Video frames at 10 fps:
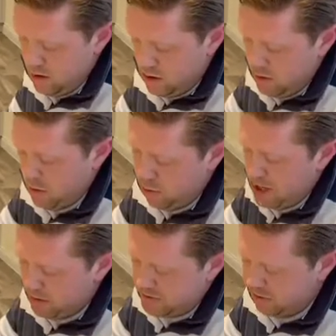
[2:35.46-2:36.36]
You'll be able
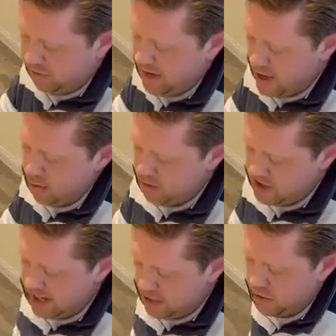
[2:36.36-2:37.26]
to feel the
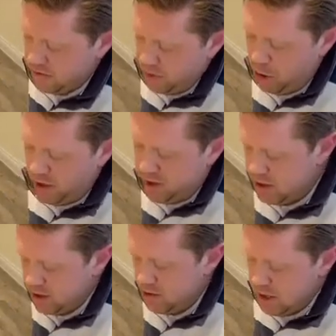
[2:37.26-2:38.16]
texture of the polish
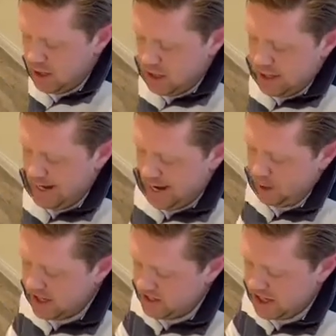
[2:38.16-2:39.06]
and how
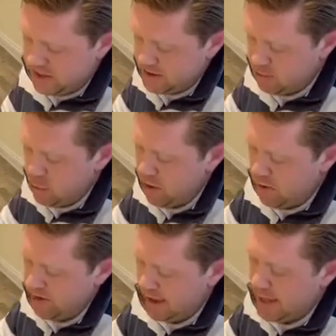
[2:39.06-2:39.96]
easy it is to move over
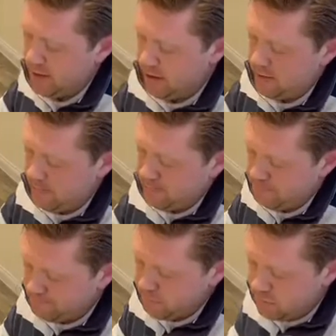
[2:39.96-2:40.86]
the leather
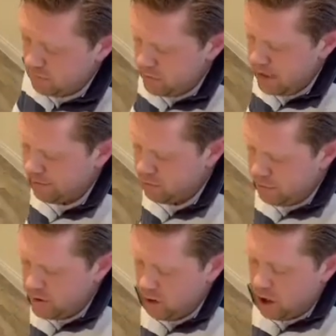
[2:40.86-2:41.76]
after a
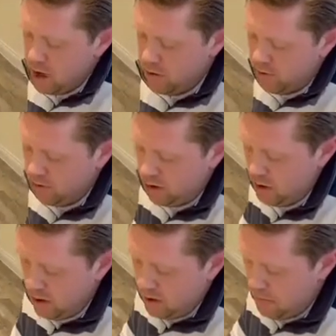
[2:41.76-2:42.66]
few coats.
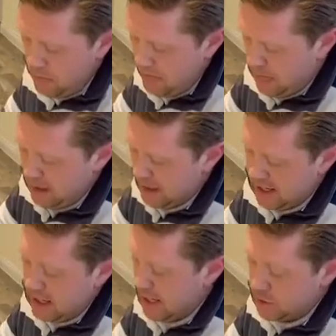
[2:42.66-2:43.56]

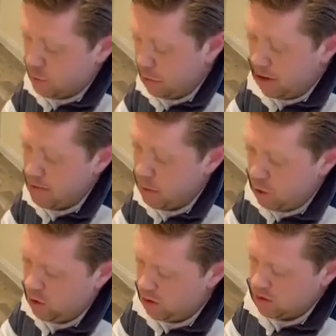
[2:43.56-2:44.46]
As you apply
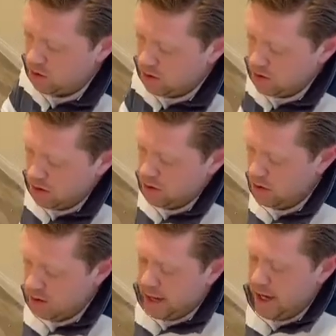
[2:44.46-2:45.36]
more
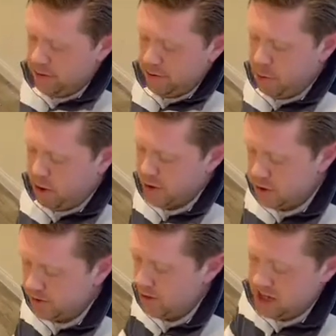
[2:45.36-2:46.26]
layers of polish, you'll
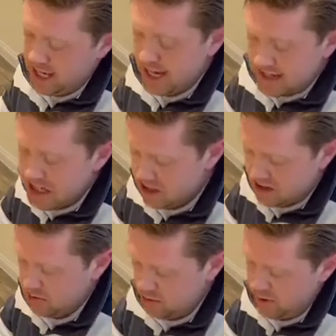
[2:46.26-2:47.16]
find it gets easier to
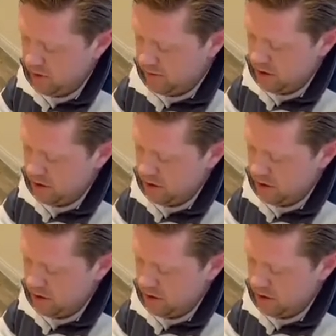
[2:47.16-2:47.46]
move over the